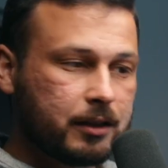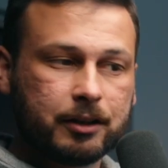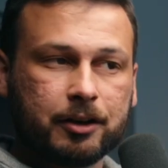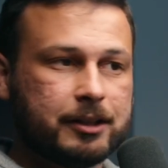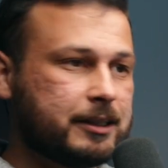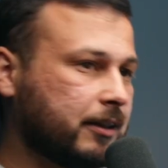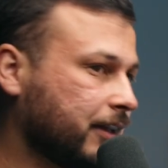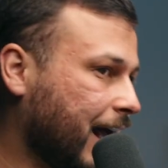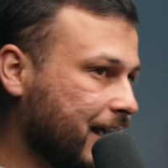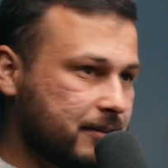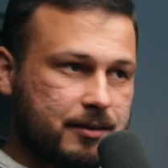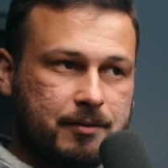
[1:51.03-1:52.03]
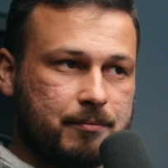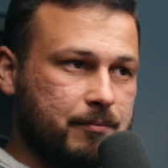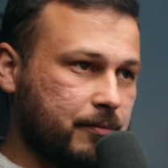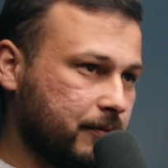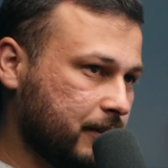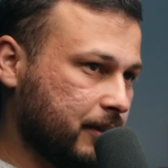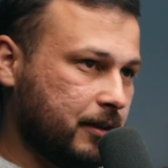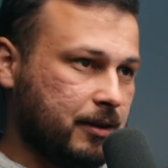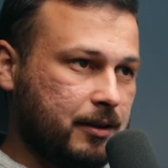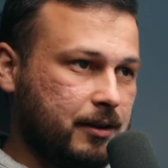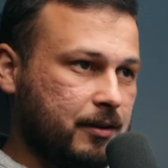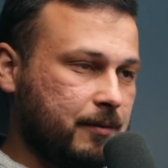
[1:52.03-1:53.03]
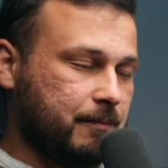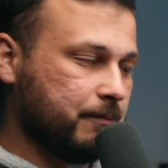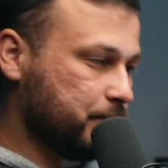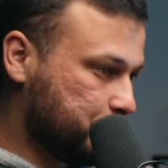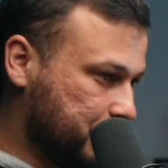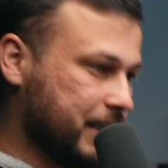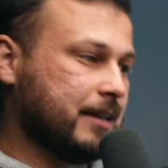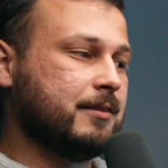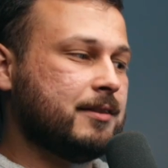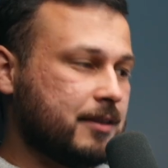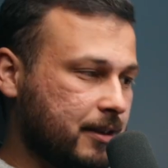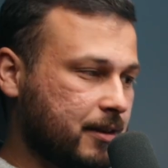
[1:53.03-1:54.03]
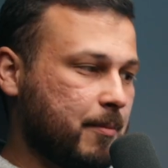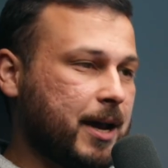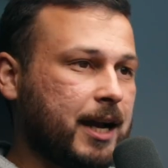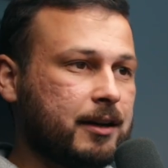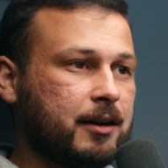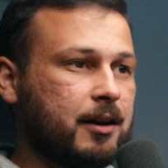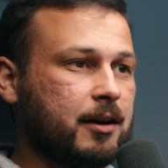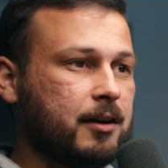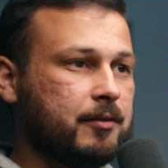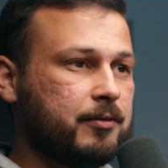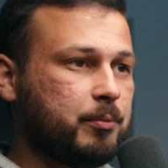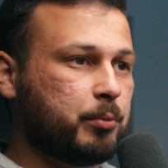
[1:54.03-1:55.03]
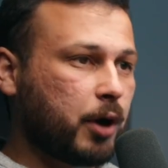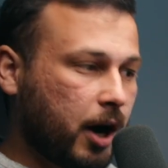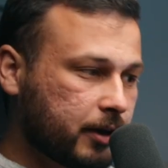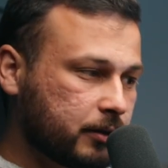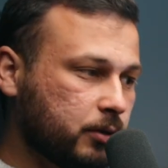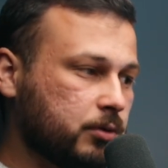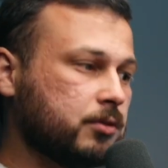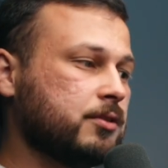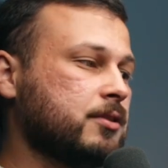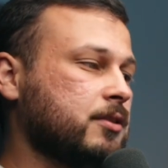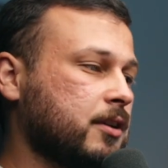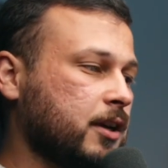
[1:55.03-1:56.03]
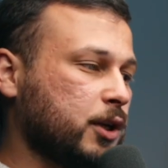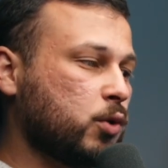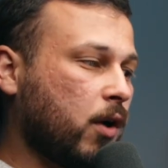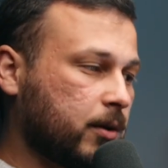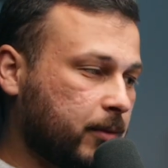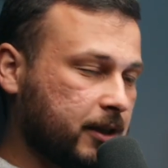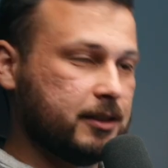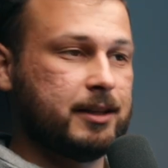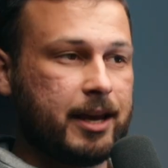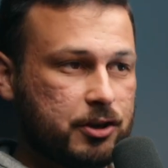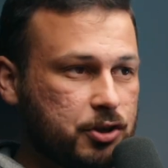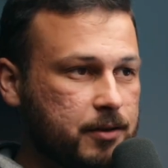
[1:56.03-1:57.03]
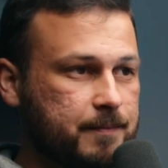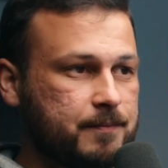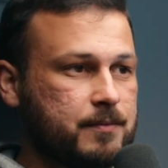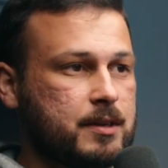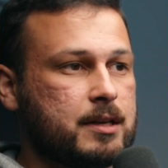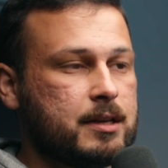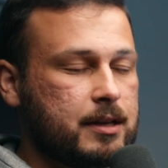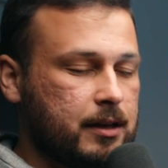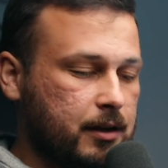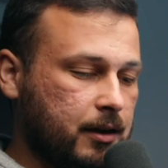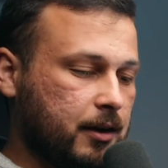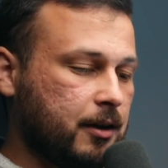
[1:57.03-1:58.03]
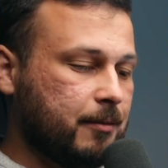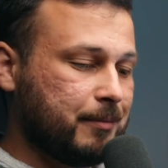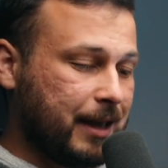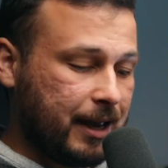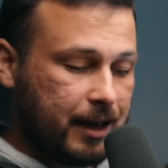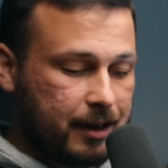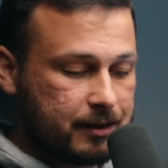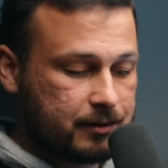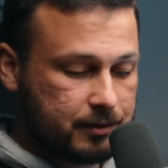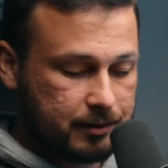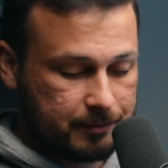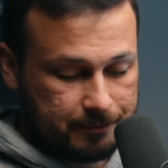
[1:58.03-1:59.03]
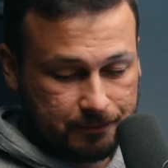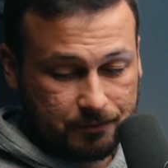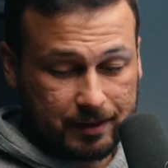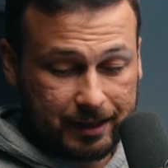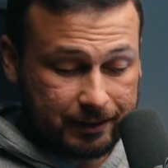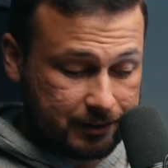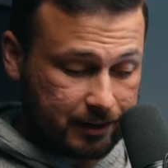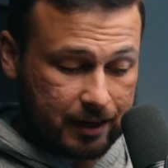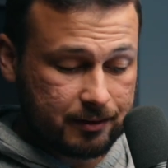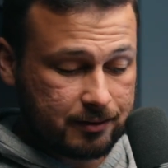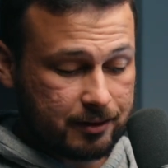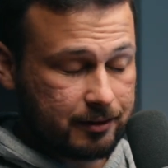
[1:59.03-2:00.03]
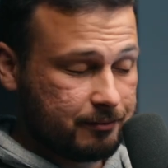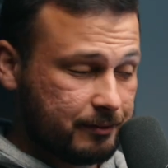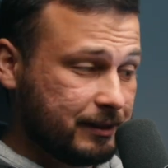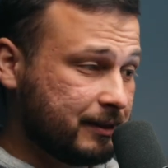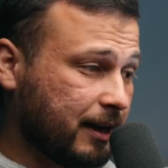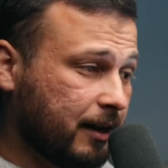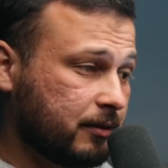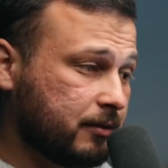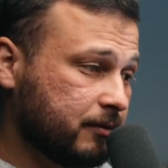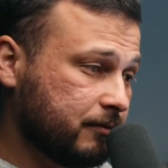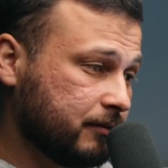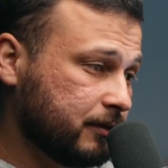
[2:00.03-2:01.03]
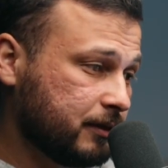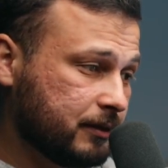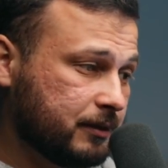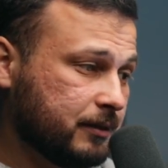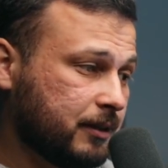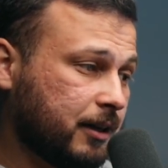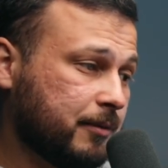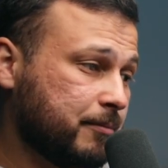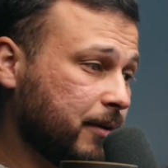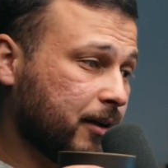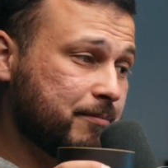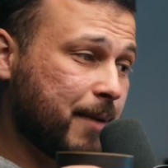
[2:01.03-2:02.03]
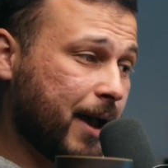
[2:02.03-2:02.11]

literally the last beans in the bag of Prodigal's Guatemalan geisha, mm-hmm. um, and it's tasty. It's nice mm-hmm. on, on,